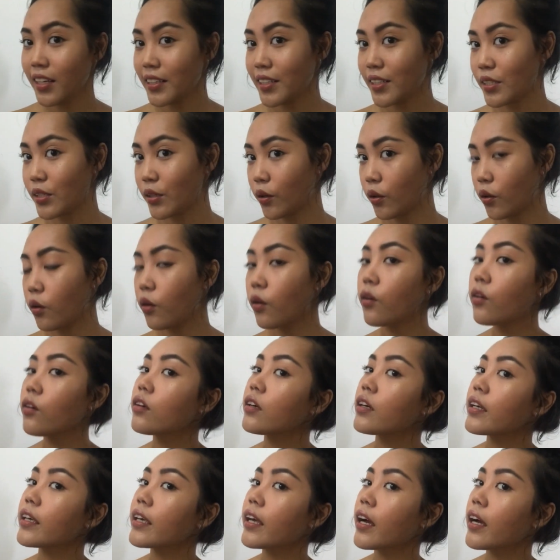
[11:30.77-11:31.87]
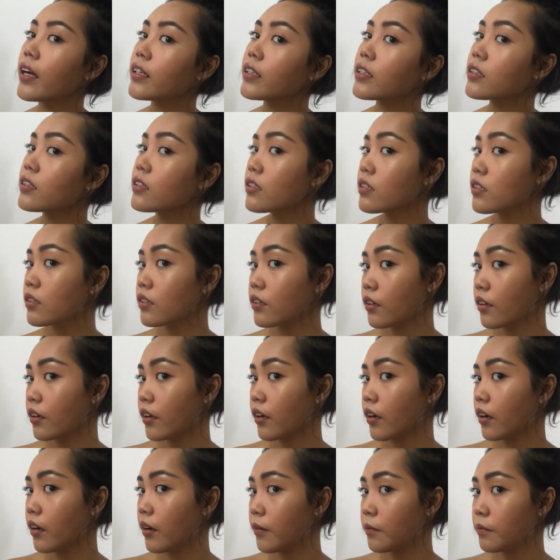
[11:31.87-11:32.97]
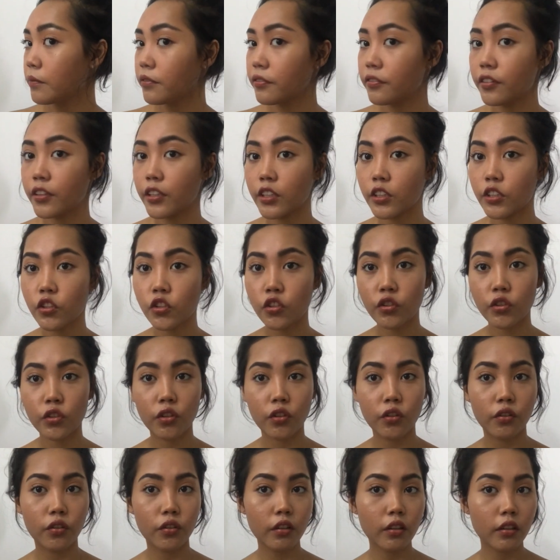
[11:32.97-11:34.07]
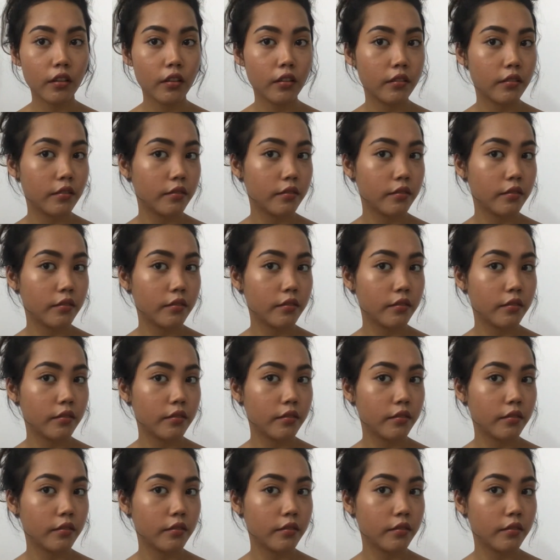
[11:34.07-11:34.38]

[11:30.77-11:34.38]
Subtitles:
So yeah, this is the finished look.